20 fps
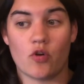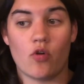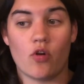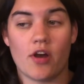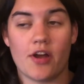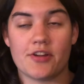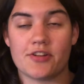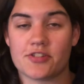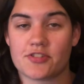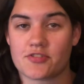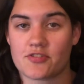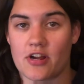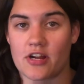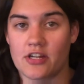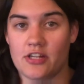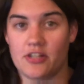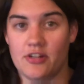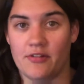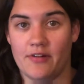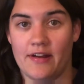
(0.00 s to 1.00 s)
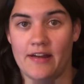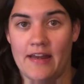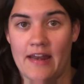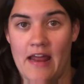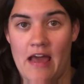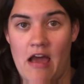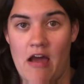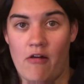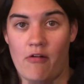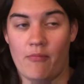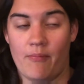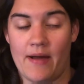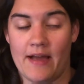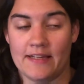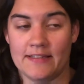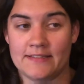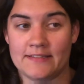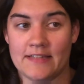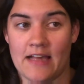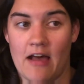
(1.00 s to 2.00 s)
or I just try to do it now
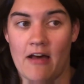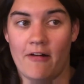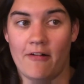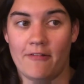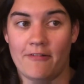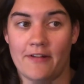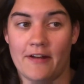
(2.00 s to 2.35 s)
myself.